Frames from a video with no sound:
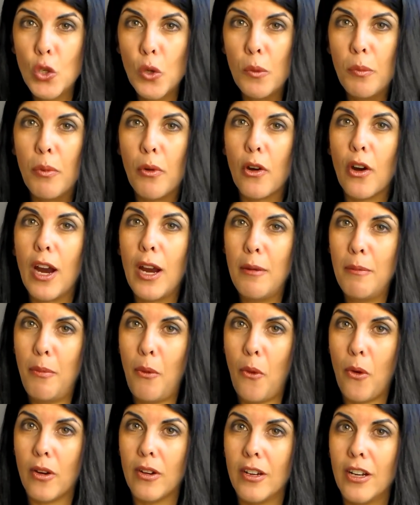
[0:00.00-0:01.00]
duper
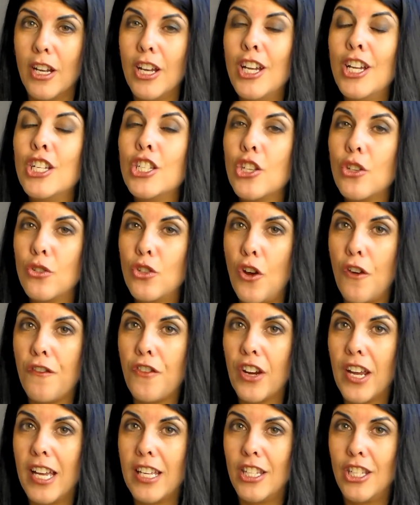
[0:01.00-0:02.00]
important. So
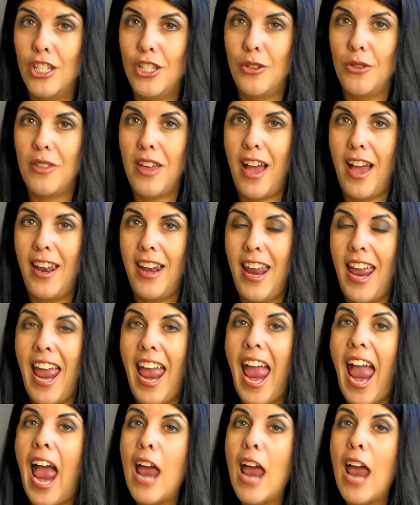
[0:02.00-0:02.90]
don't forget to do that.